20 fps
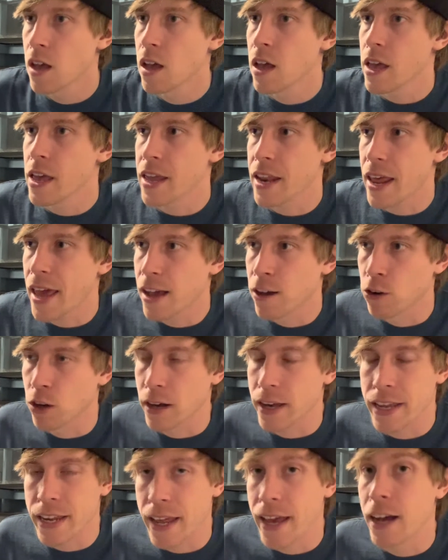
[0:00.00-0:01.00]

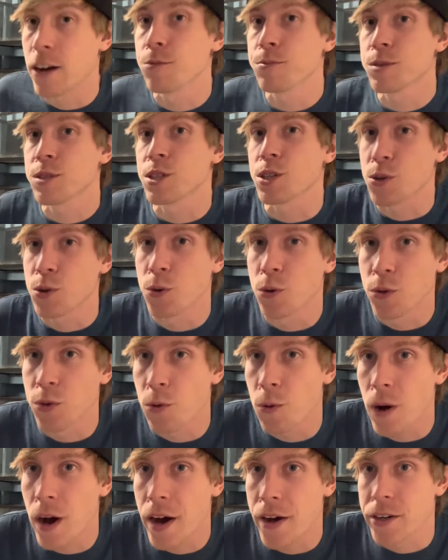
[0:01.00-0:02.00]
it helps to cool the
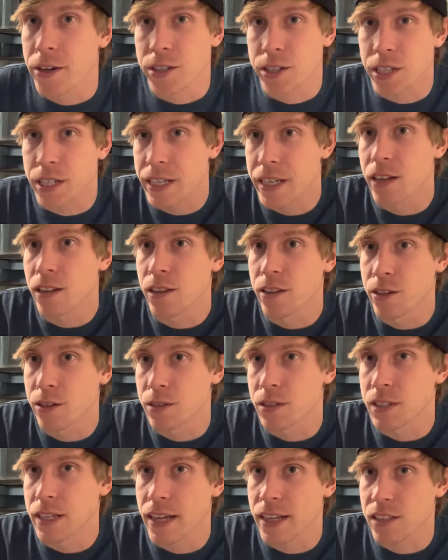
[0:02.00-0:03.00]
water to get a
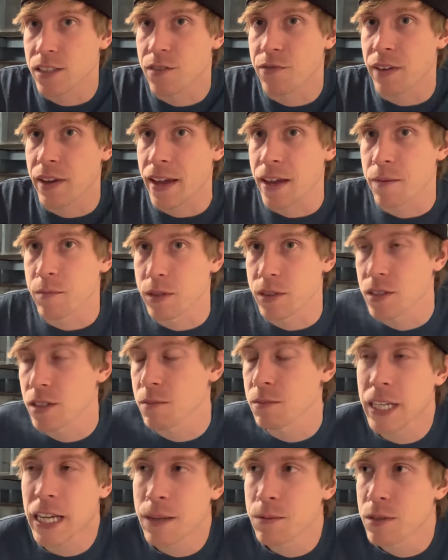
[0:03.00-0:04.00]
little desk fan, but
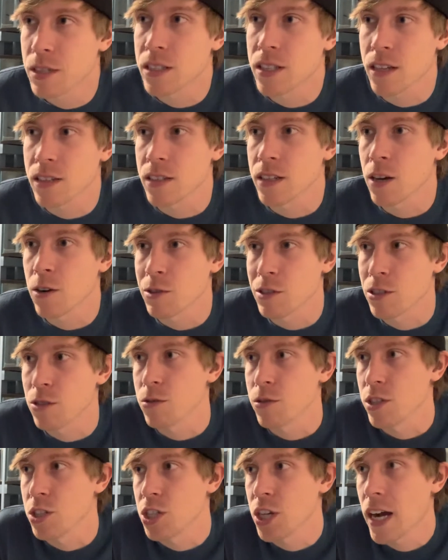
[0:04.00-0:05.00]
sometimes it doesn't always do
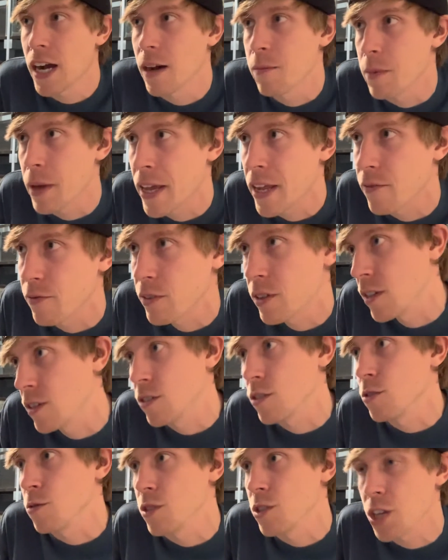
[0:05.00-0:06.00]
the job. And if it
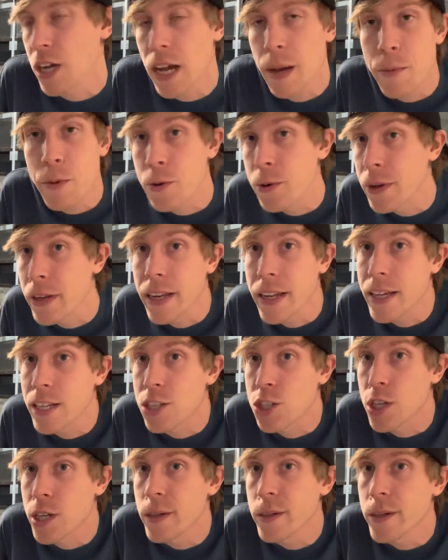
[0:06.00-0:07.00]
doesn't do the job, you need a
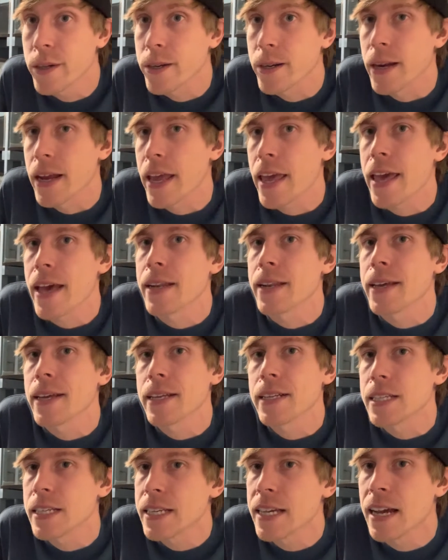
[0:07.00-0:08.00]
chiller, and a
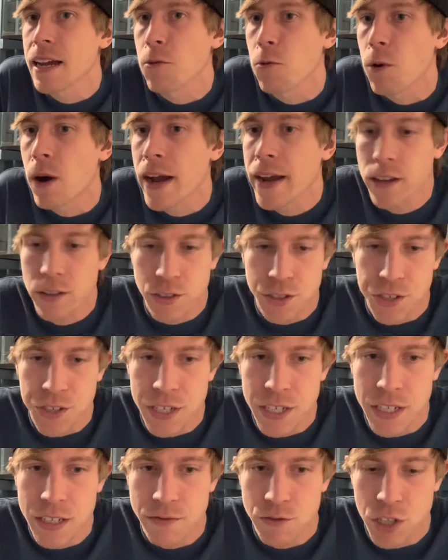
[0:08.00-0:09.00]
DIY
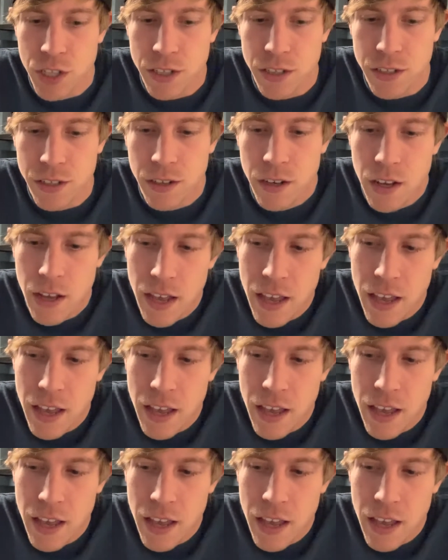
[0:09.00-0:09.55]
alternative chiller.